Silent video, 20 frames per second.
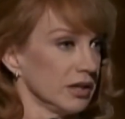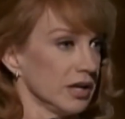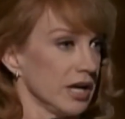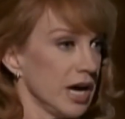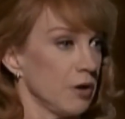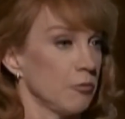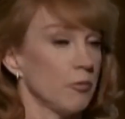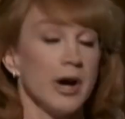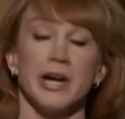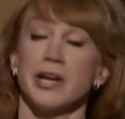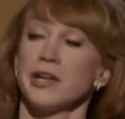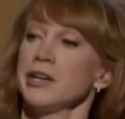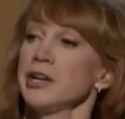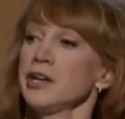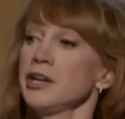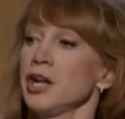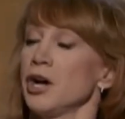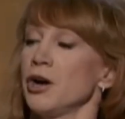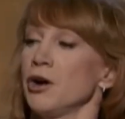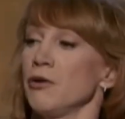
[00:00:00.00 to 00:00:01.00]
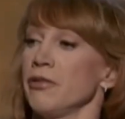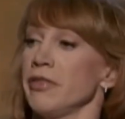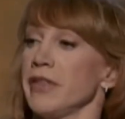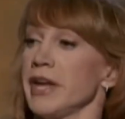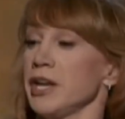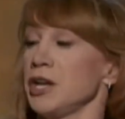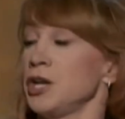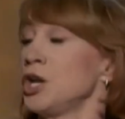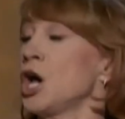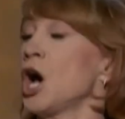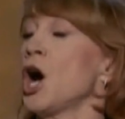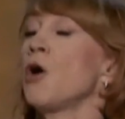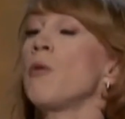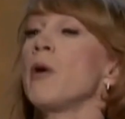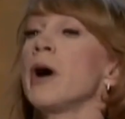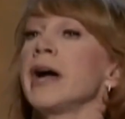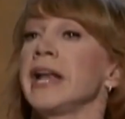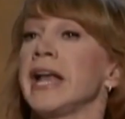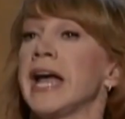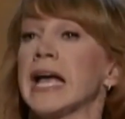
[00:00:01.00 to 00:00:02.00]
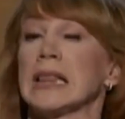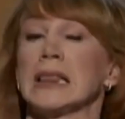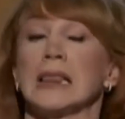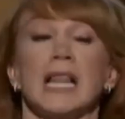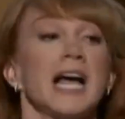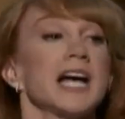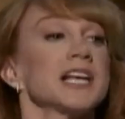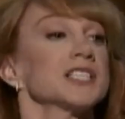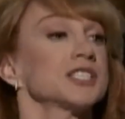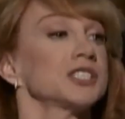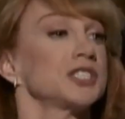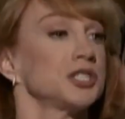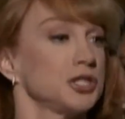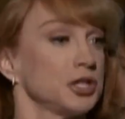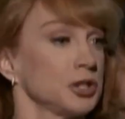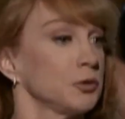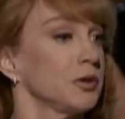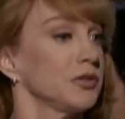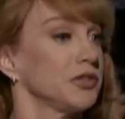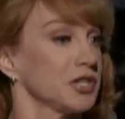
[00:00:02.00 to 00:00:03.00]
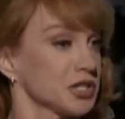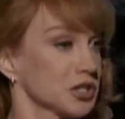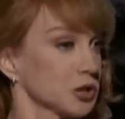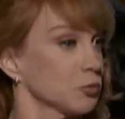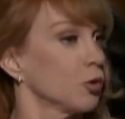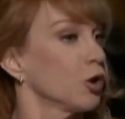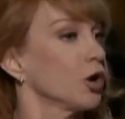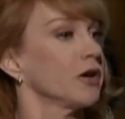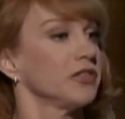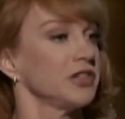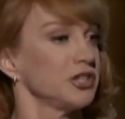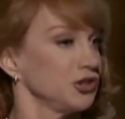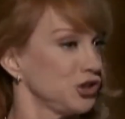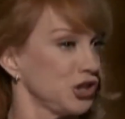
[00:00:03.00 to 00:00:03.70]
I want you to know that no one had less to do with this award than